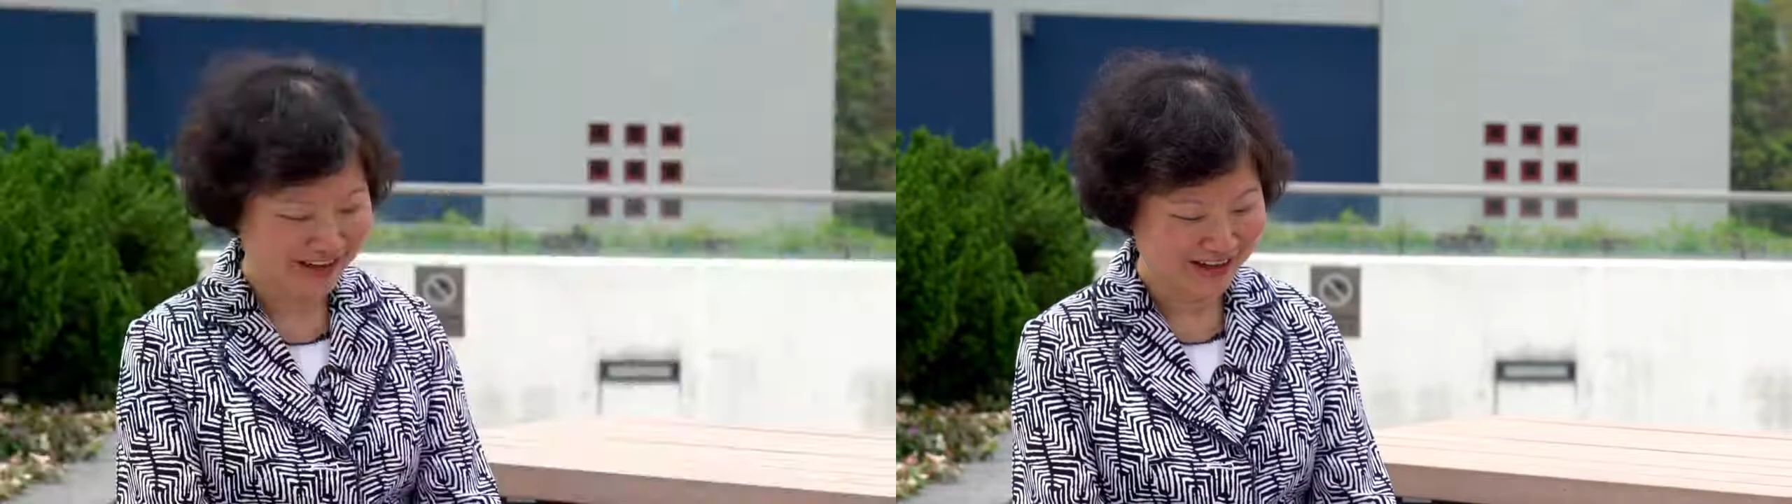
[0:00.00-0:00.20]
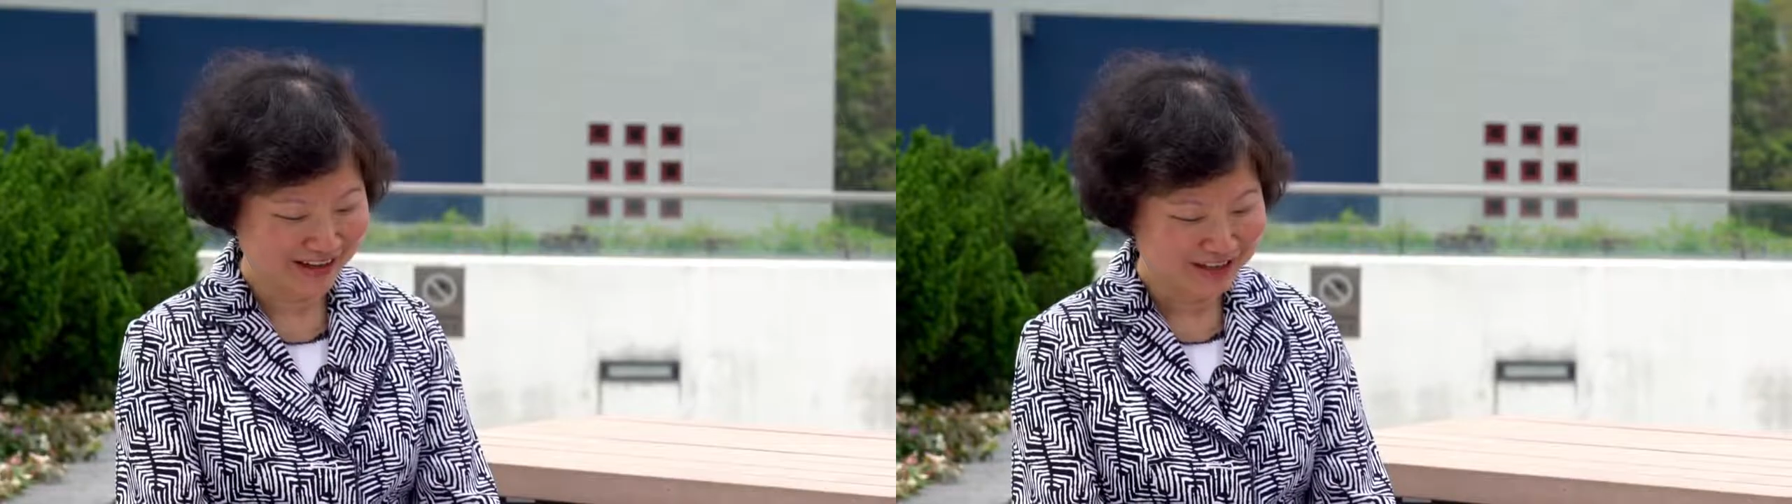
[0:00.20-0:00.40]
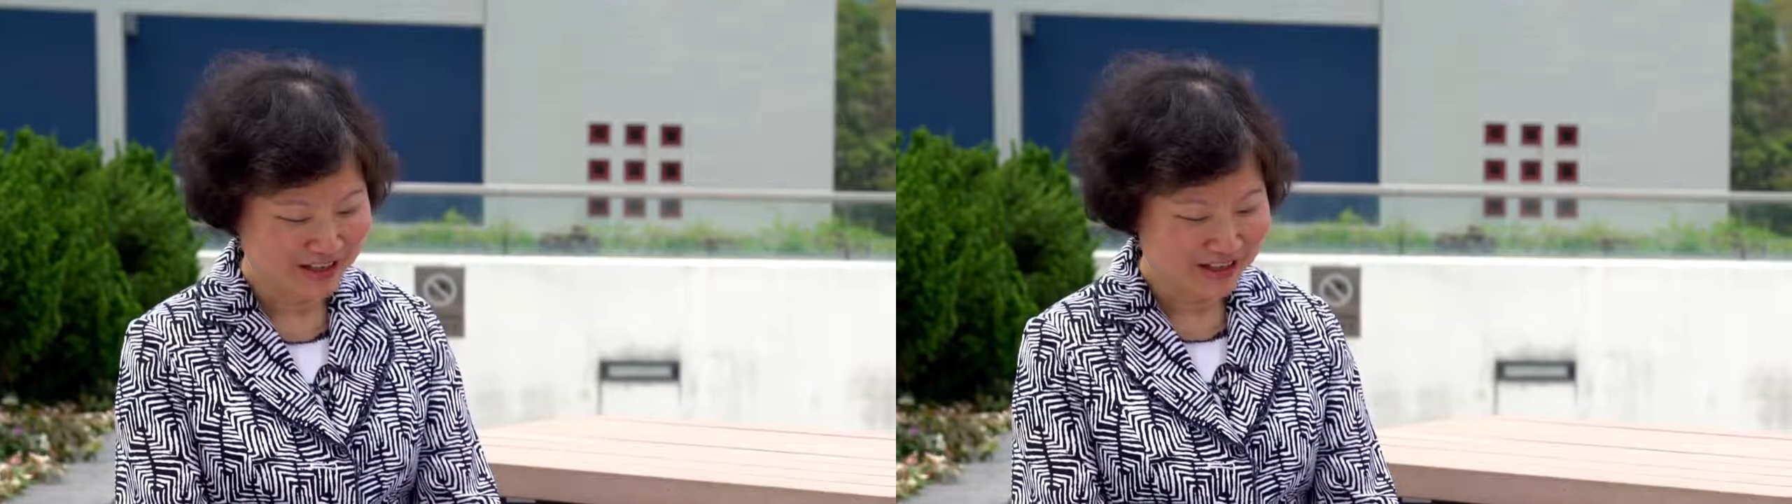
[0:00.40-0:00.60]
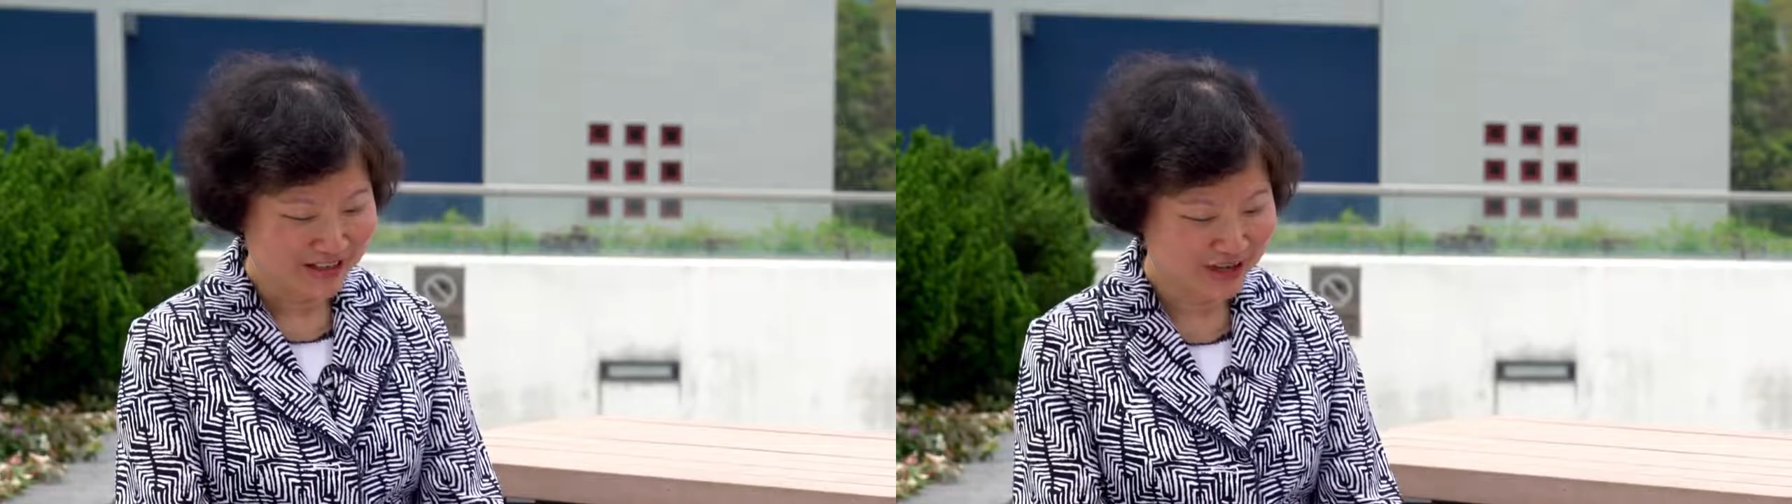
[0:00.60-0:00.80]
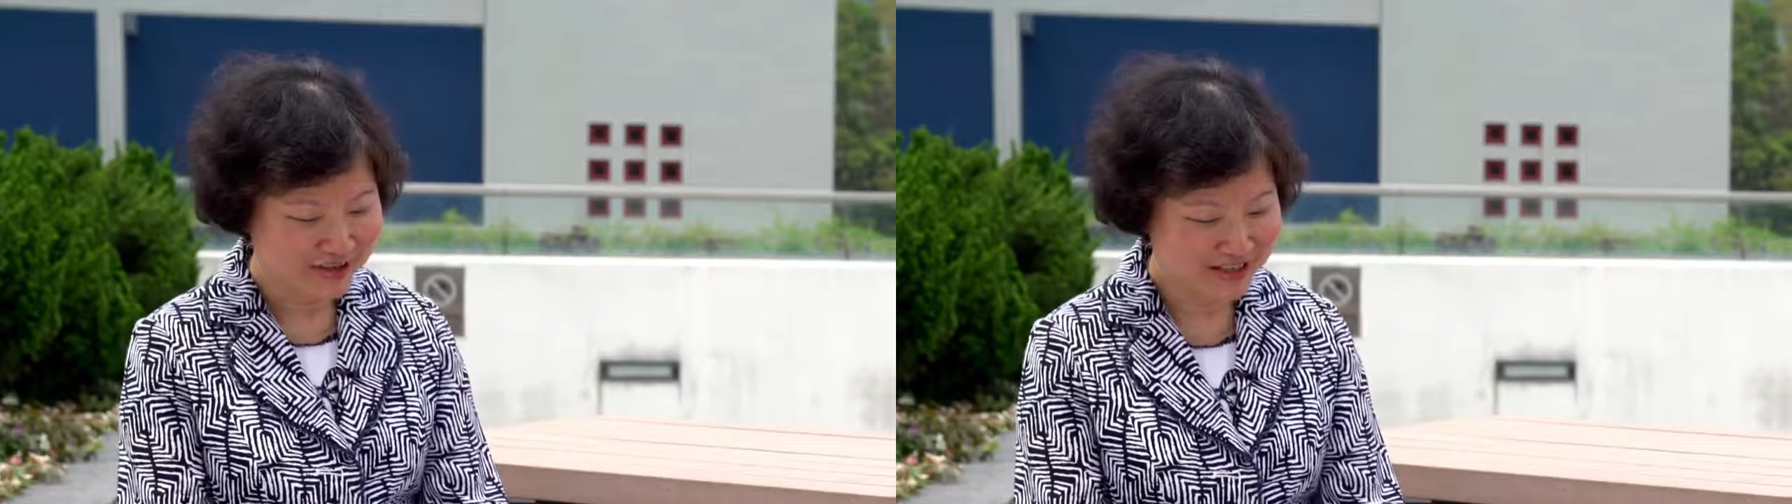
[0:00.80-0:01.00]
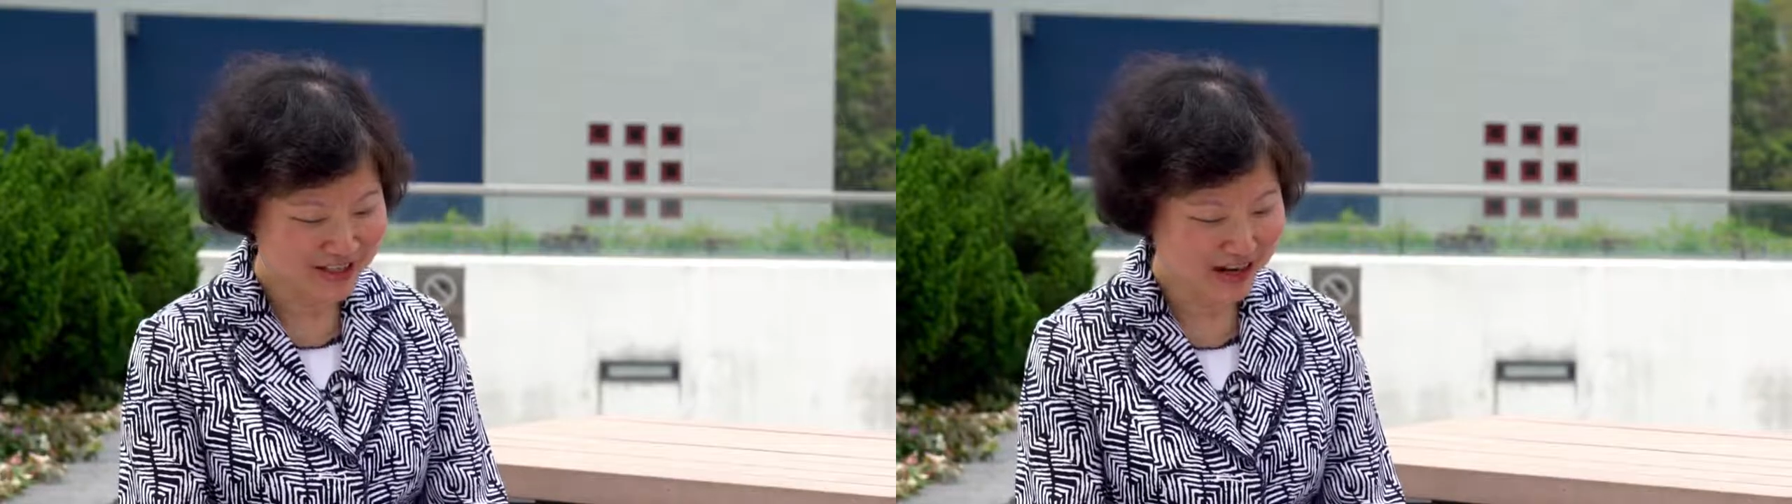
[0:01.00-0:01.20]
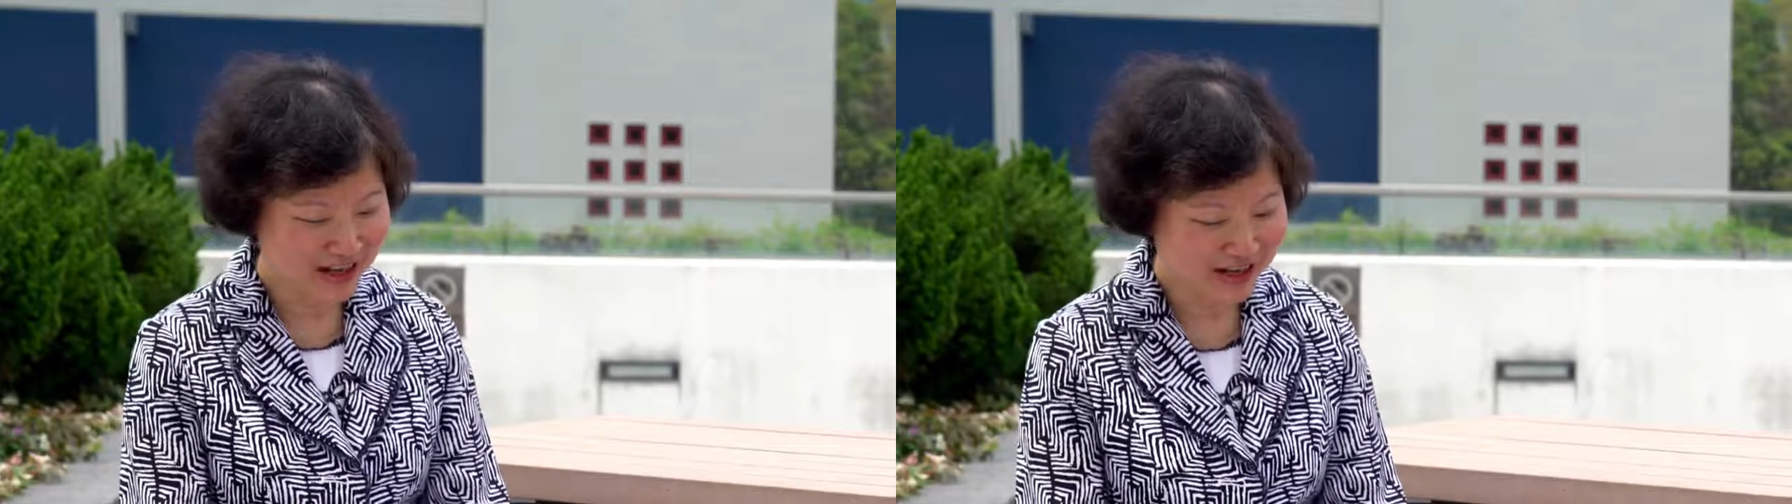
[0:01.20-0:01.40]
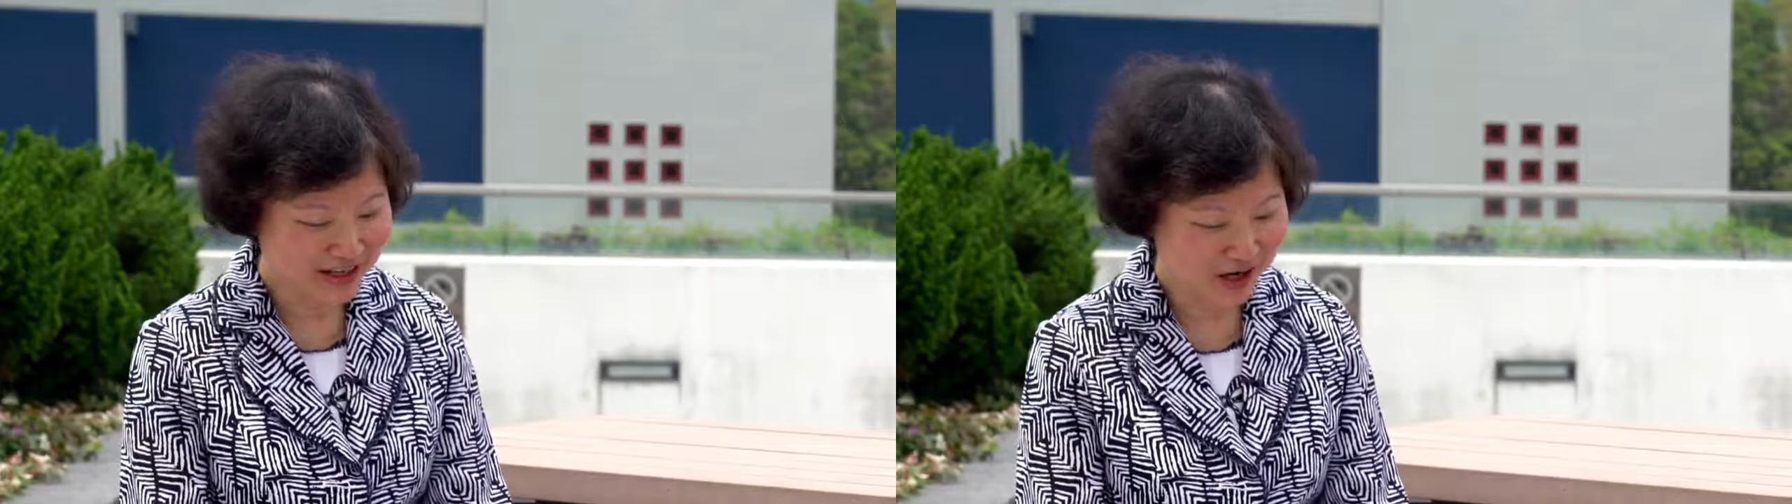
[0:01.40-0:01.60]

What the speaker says: Yeah. Now, is there any